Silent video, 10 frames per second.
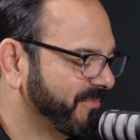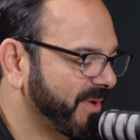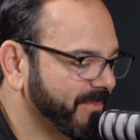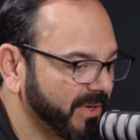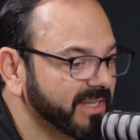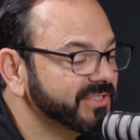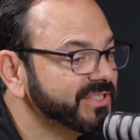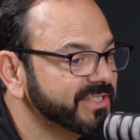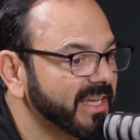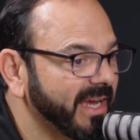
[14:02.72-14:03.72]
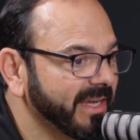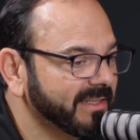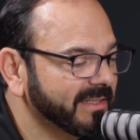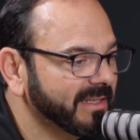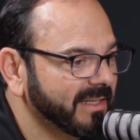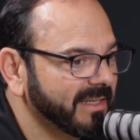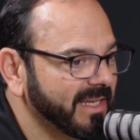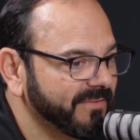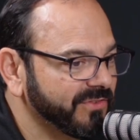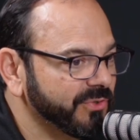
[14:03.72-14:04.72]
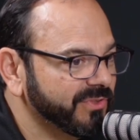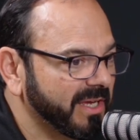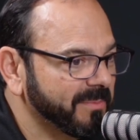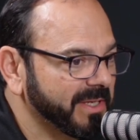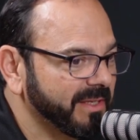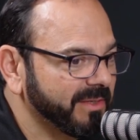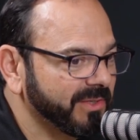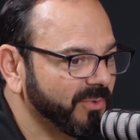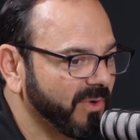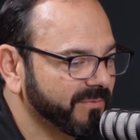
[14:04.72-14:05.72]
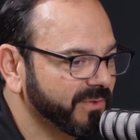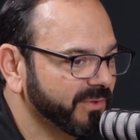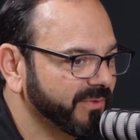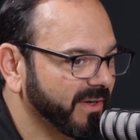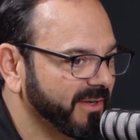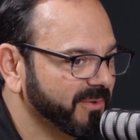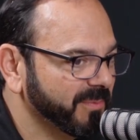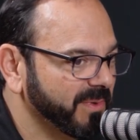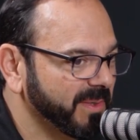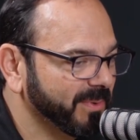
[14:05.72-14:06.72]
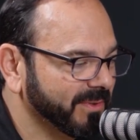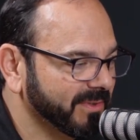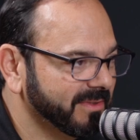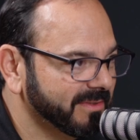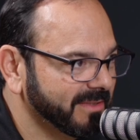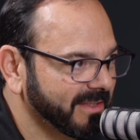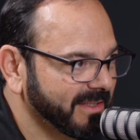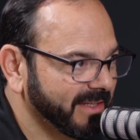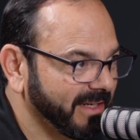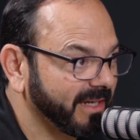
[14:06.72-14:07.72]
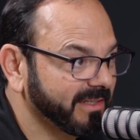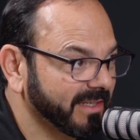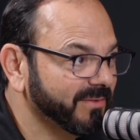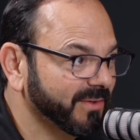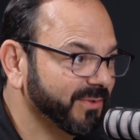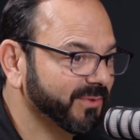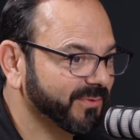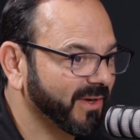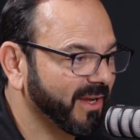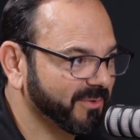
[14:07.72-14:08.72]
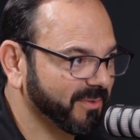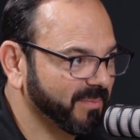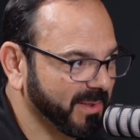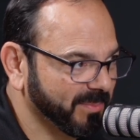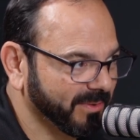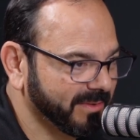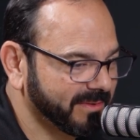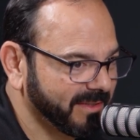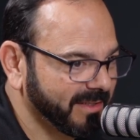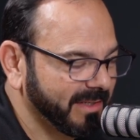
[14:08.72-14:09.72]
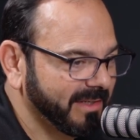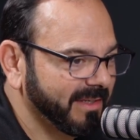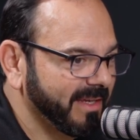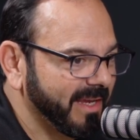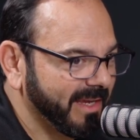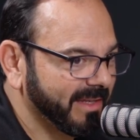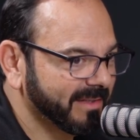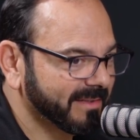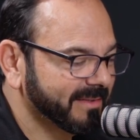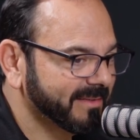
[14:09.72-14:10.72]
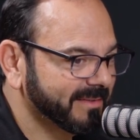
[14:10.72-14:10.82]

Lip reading: From production side, if you tell me you want food for 100 people, and I deliver food for 100 people, and